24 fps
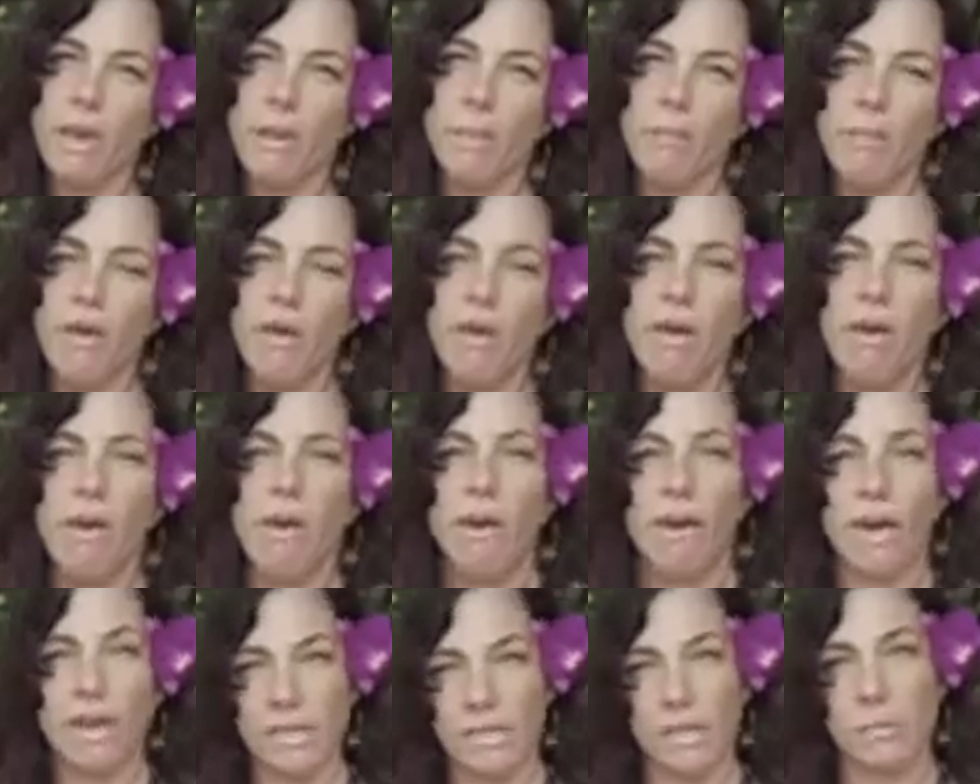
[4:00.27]
them,
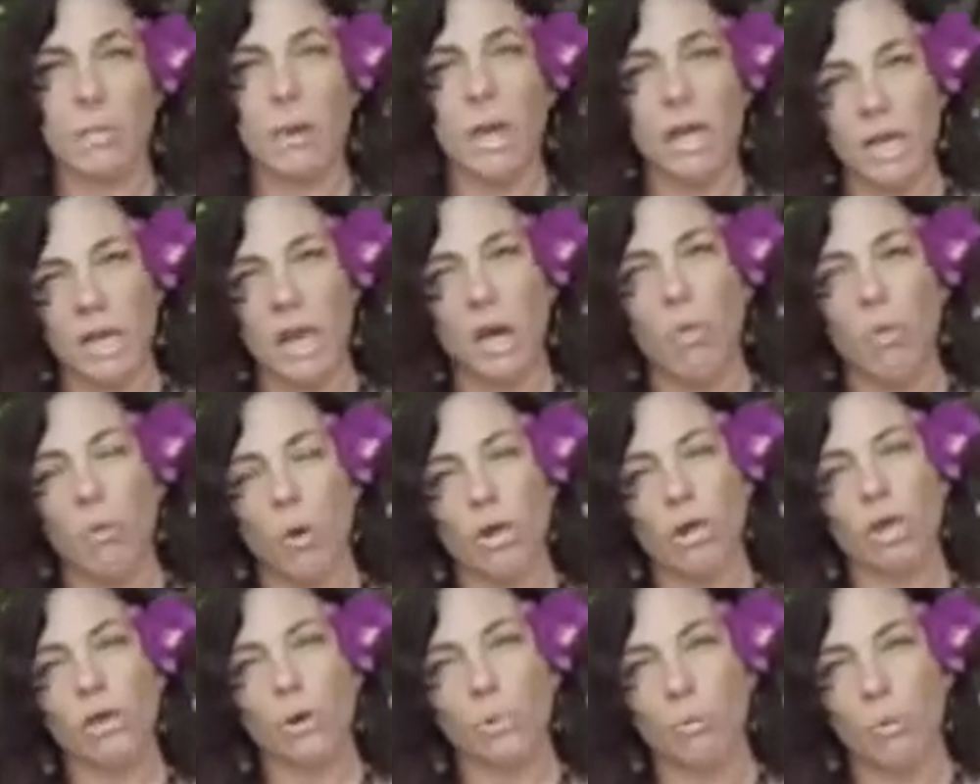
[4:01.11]
and depending on
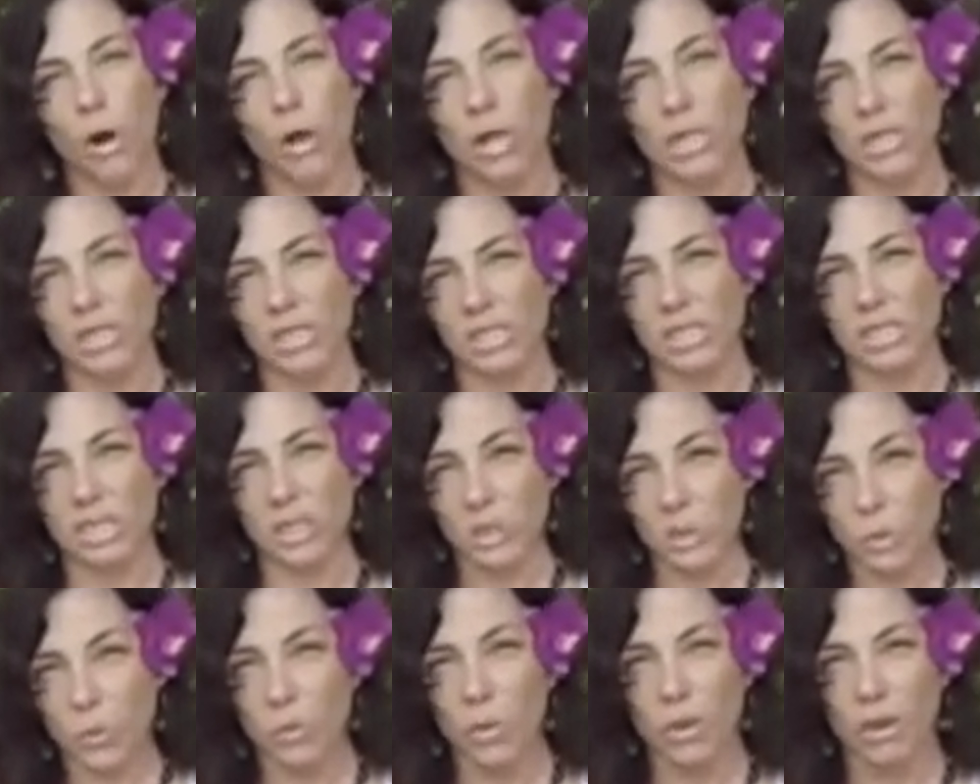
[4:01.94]
what your body's
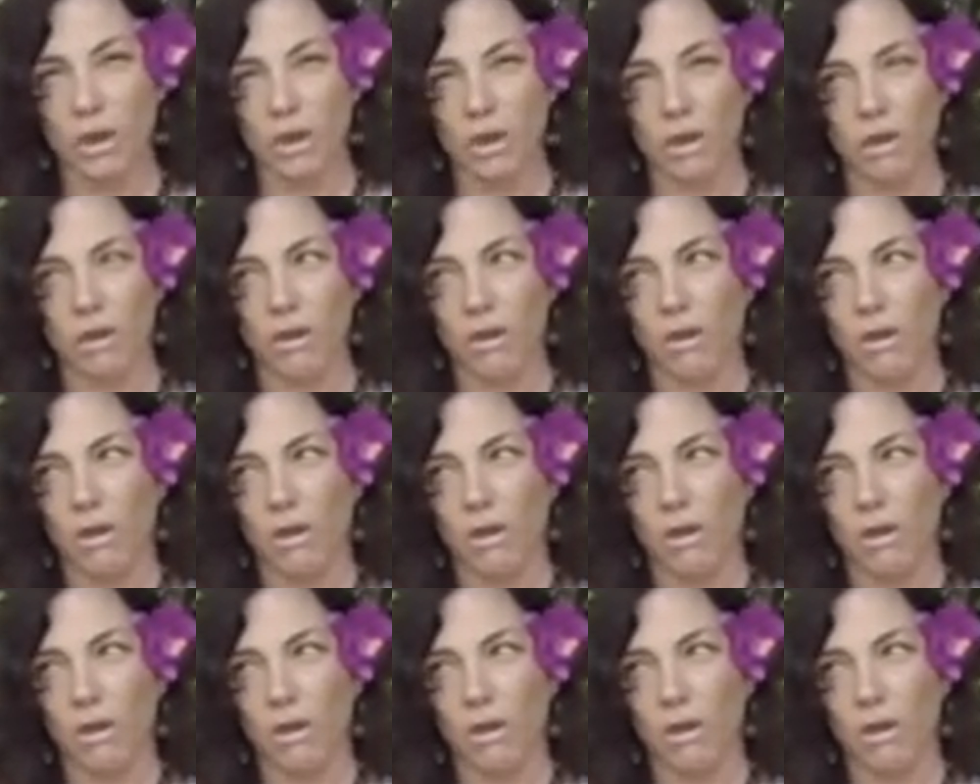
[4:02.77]
doing,